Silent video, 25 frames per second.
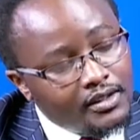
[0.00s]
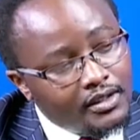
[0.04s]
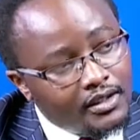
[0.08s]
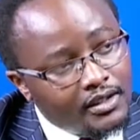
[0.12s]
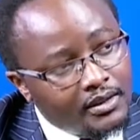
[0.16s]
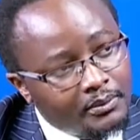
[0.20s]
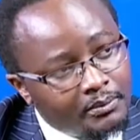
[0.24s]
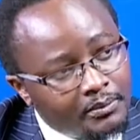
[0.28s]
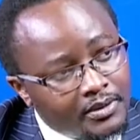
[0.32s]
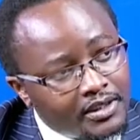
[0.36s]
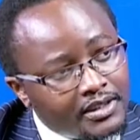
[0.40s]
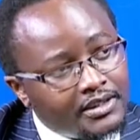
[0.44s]

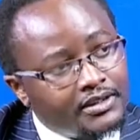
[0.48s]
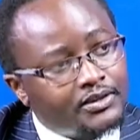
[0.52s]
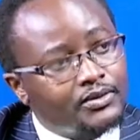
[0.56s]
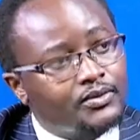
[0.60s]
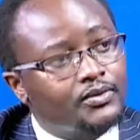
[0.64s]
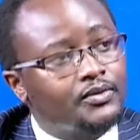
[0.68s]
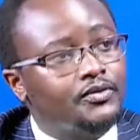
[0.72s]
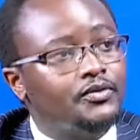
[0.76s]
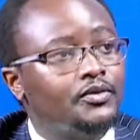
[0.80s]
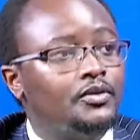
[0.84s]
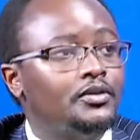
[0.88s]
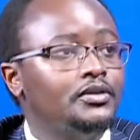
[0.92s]
a place
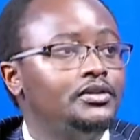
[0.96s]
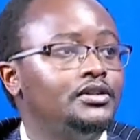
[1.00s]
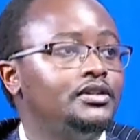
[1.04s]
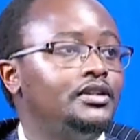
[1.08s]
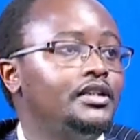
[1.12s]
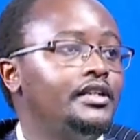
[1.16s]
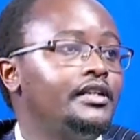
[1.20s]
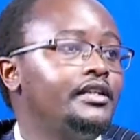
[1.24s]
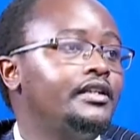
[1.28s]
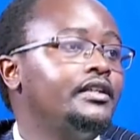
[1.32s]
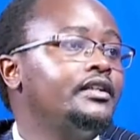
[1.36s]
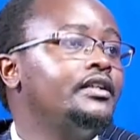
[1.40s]
for
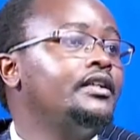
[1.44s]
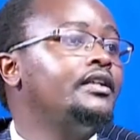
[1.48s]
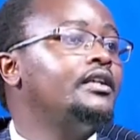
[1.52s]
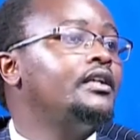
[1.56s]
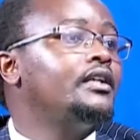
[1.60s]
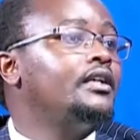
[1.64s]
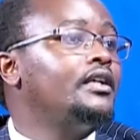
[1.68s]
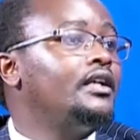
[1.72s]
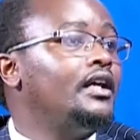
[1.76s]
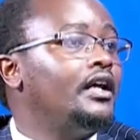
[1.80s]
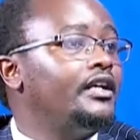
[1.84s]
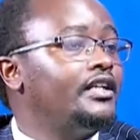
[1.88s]
children
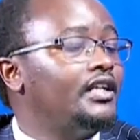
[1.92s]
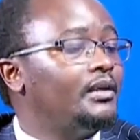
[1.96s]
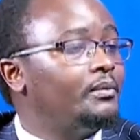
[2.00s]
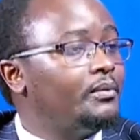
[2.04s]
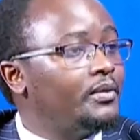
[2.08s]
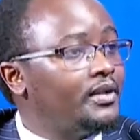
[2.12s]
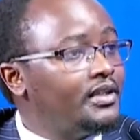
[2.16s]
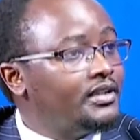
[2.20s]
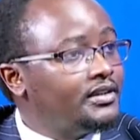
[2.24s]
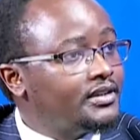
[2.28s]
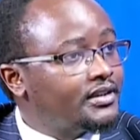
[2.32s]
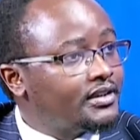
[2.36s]
and a
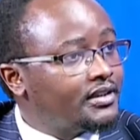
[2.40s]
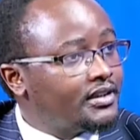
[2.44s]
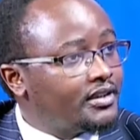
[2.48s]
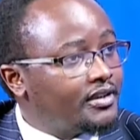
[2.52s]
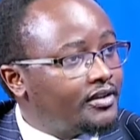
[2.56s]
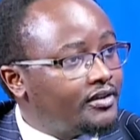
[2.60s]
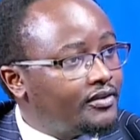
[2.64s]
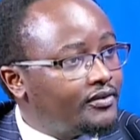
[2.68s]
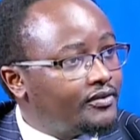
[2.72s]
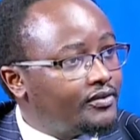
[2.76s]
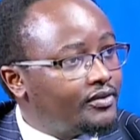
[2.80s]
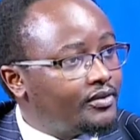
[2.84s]
place
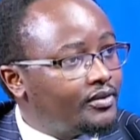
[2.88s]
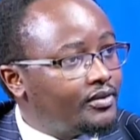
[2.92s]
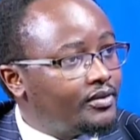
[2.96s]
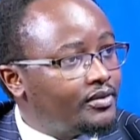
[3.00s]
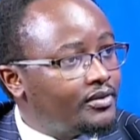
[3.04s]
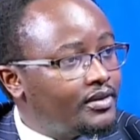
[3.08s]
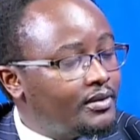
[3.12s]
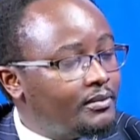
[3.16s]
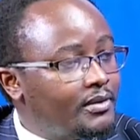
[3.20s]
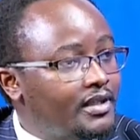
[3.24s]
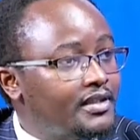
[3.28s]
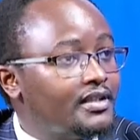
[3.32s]
for
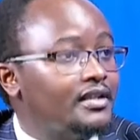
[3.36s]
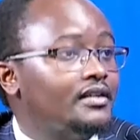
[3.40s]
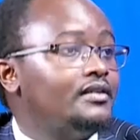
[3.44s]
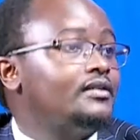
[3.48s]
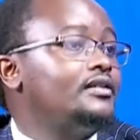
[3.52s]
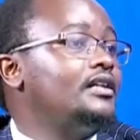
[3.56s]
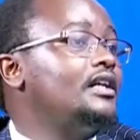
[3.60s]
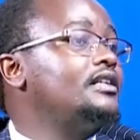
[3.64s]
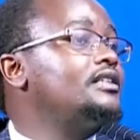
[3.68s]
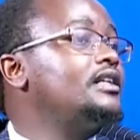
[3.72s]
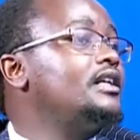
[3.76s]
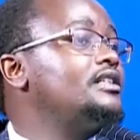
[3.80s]
the mother.
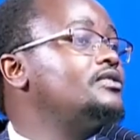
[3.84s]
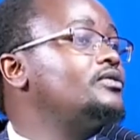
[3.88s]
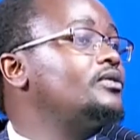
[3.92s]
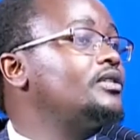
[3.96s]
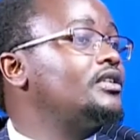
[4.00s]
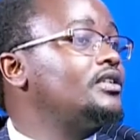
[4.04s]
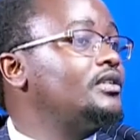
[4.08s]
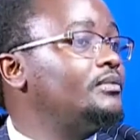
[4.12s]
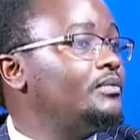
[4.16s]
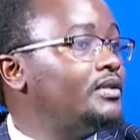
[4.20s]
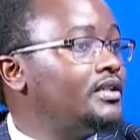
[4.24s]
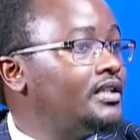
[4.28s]
That has
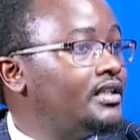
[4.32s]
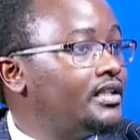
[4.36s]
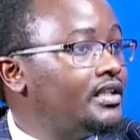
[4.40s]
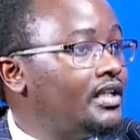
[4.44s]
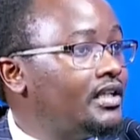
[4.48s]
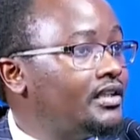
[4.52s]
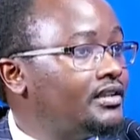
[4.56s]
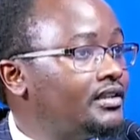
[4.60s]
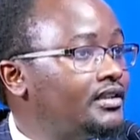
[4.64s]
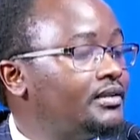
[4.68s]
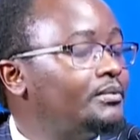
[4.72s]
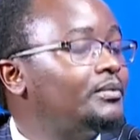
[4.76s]
already been
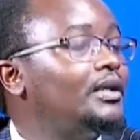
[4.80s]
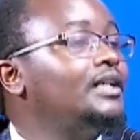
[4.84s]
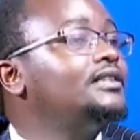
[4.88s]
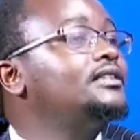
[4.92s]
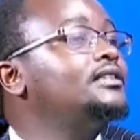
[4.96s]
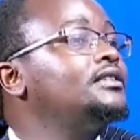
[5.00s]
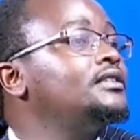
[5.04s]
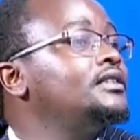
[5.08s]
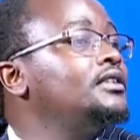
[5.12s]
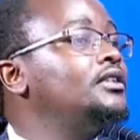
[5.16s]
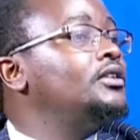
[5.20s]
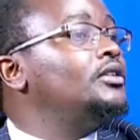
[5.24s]
enacted,
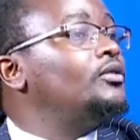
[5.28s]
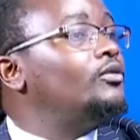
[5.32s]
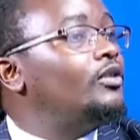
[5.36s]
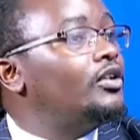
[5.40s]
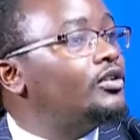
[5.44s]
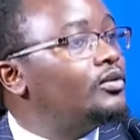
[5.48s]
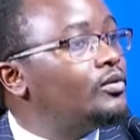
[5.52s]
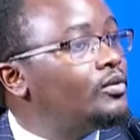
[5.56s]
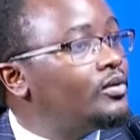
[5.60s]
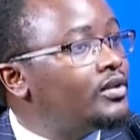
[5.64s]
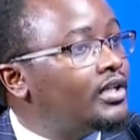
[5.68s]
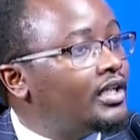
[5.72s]
but
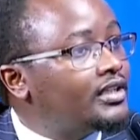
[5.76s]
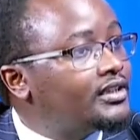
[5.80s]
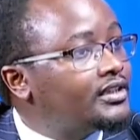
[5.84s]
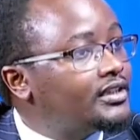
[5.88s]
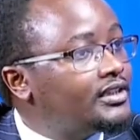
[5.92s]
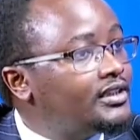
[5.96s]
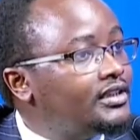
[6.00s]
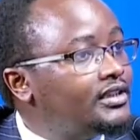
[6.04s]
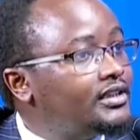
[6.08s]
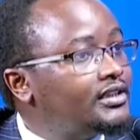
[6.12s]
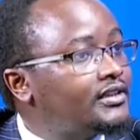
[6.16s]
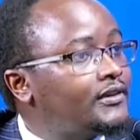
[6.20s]
when you look at
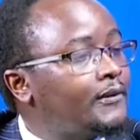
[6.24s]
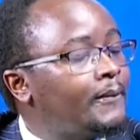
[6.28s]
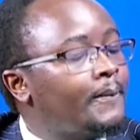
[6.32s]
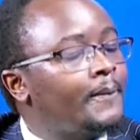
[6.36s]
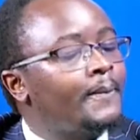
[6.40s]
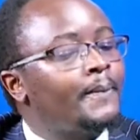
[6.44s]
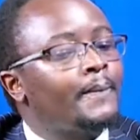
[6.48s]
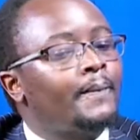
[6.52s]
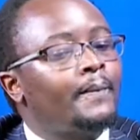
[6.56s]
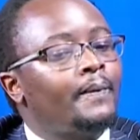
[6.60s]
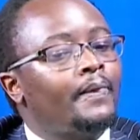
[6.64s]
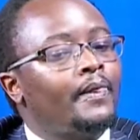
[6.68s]
it,
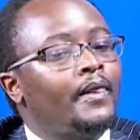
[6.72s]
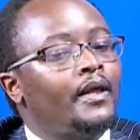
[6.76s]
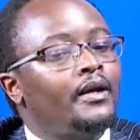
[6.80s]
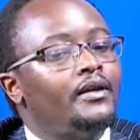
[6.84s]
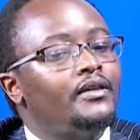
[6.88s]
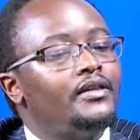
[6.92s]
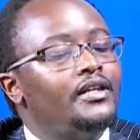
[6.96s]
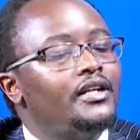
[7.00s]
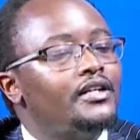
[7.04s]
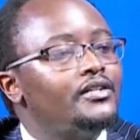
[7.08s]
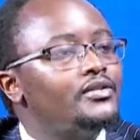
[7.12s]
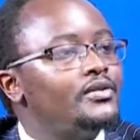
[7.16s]

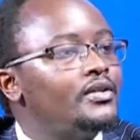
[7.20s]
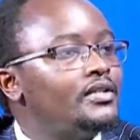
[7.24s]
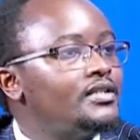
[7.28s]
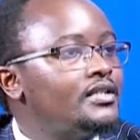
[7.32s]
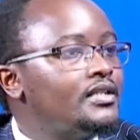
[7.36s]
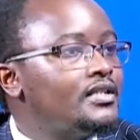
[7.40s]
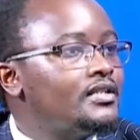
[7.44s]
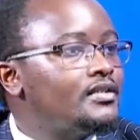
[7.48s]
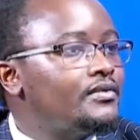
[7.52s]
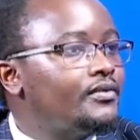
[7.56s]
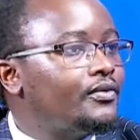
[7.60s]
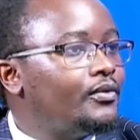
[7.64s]
the
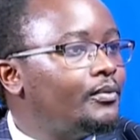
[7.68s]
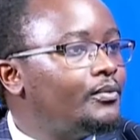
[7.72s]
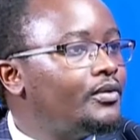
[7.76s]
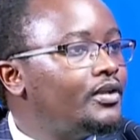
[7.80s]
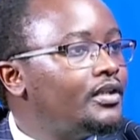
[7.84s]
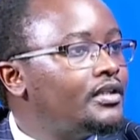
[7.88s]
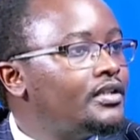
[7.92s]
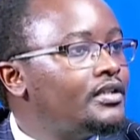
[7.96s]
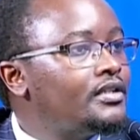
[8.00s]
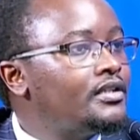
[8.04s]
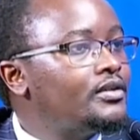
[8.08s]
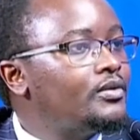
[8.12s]
resources for
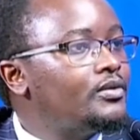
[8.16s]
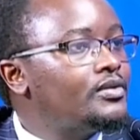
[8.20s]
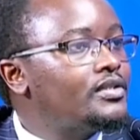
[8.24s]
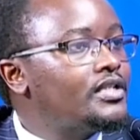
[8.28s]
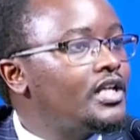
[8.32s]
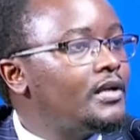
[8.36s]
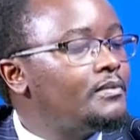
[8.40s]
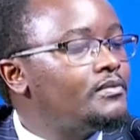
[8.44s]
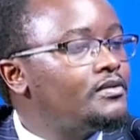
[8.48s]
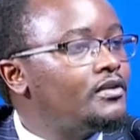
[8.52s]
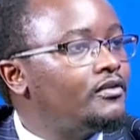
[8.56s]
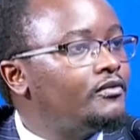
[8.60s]
building those
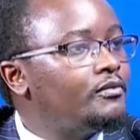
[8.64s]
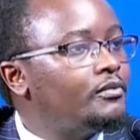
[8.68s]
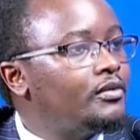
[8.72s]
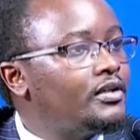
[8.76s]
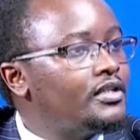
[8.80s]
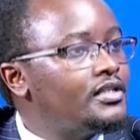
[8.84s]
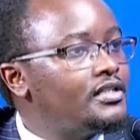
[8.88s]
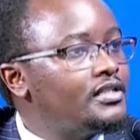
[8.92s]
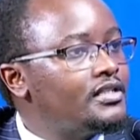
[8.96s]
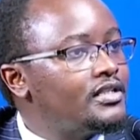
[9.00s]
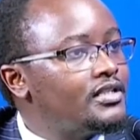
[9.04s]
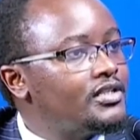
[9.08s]
types of
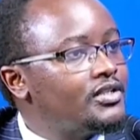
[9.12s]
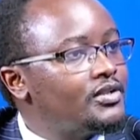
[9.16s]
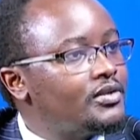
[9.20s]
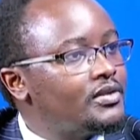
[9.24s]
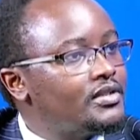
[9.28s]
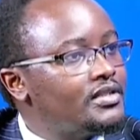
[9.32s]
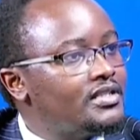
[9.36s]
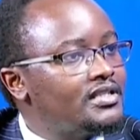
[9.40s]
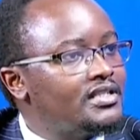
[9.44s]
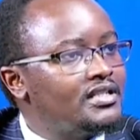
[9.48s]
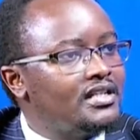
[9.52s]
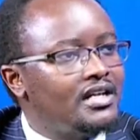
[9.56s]
police
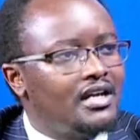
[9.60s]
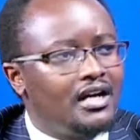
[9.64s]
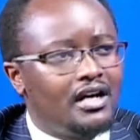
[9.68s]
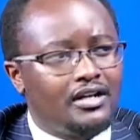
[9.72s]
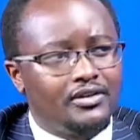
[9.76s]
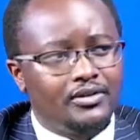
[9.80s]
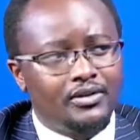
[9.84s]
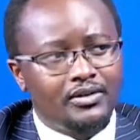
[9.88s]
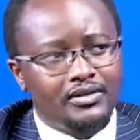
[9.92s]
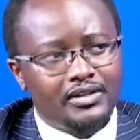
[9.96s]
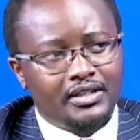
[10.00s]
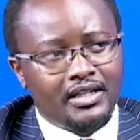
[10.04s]
stations are
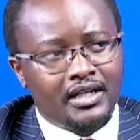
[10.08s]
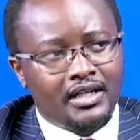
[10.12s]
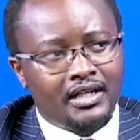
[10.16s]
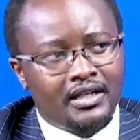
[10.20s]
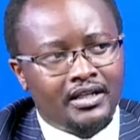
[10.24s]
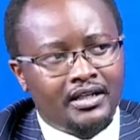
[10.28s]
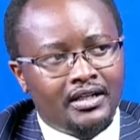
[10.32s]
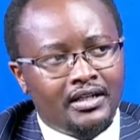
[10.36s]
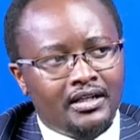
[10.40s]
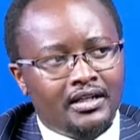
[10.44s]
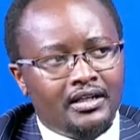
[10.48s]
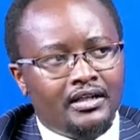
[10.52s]
not there.